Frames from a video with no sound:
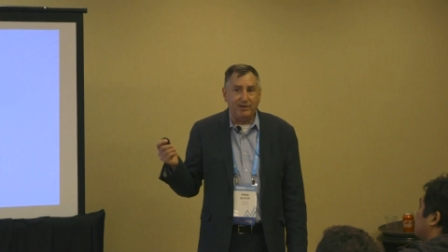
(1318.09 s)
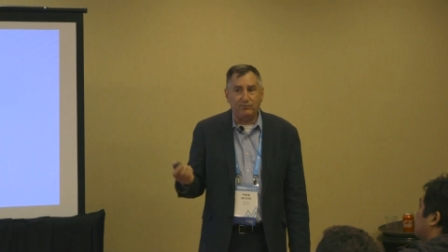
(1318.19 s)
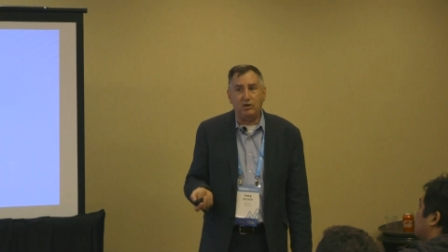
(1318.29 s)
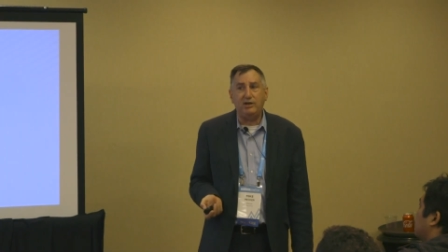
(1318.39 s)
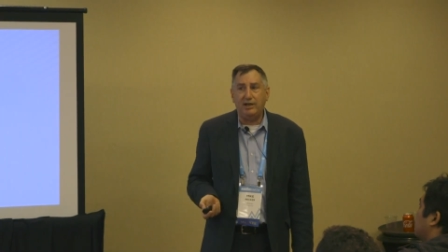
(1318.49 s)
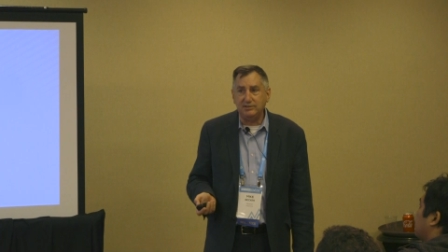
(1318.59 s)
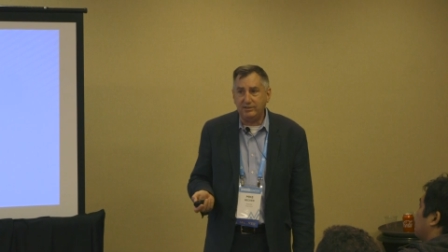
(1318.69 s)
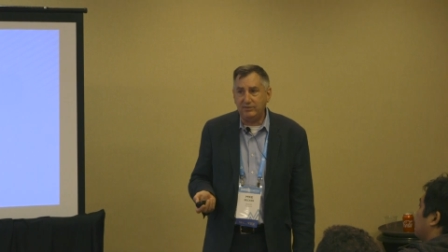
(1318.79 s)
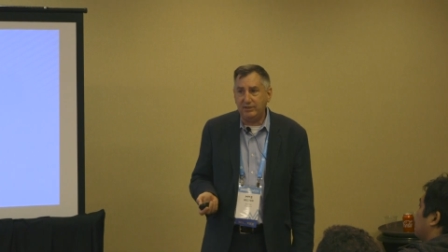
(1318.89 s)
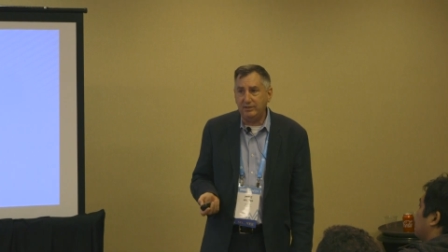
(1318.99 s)
that fraud
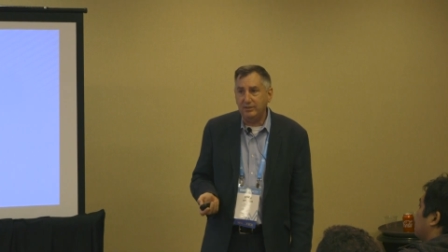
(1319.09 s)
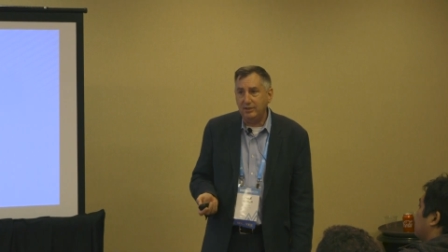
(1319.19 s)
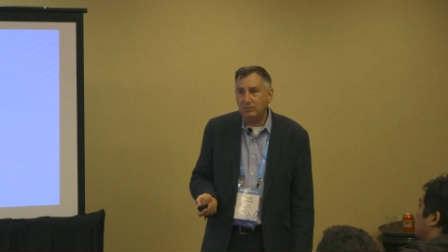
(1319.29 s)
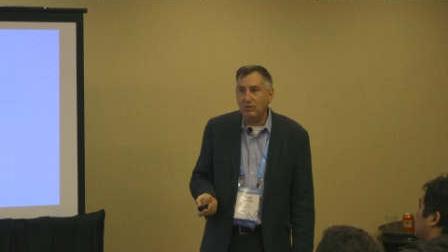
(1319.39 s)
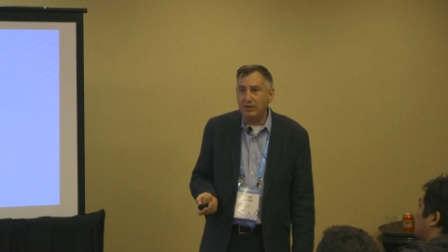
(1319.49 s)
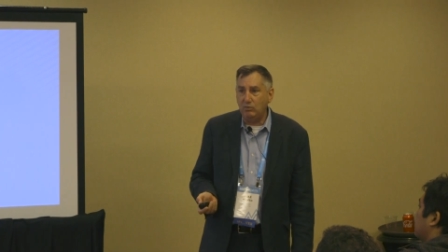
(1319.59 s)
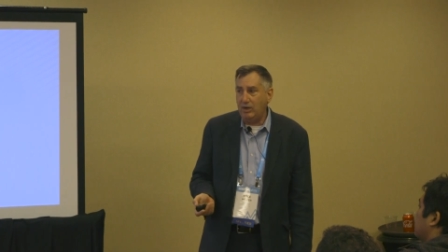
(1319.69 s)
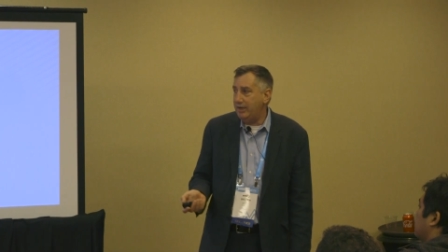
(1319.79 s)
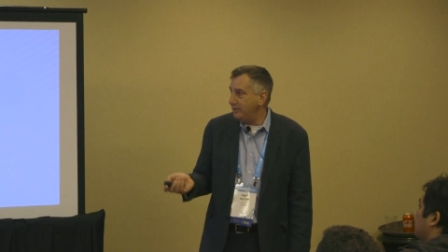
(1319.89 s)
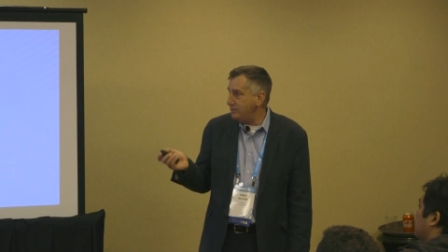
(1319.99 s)
activity right away,